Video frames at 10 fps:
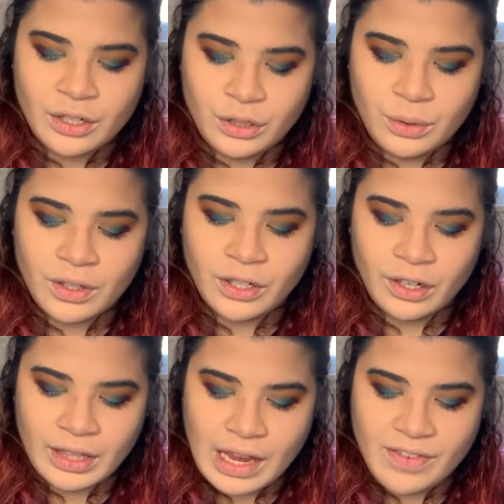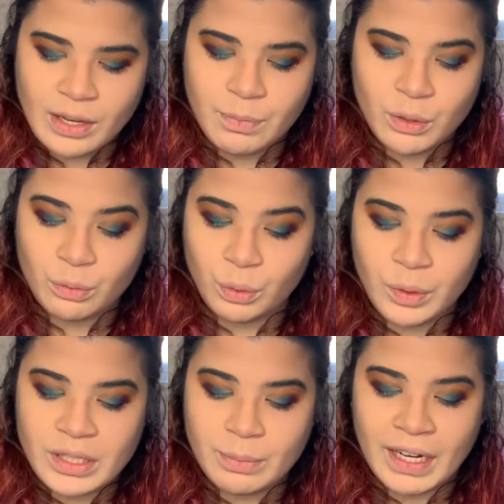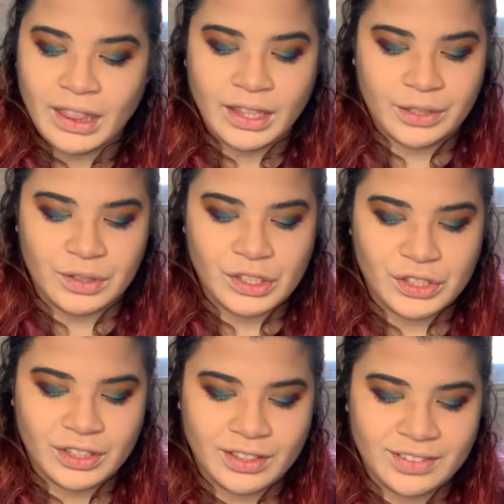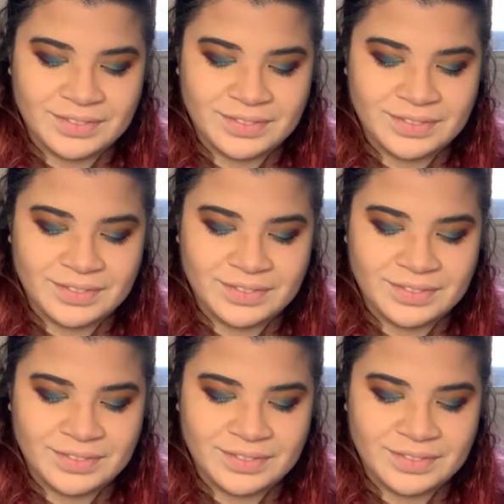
knew that her life had been ruined by literature.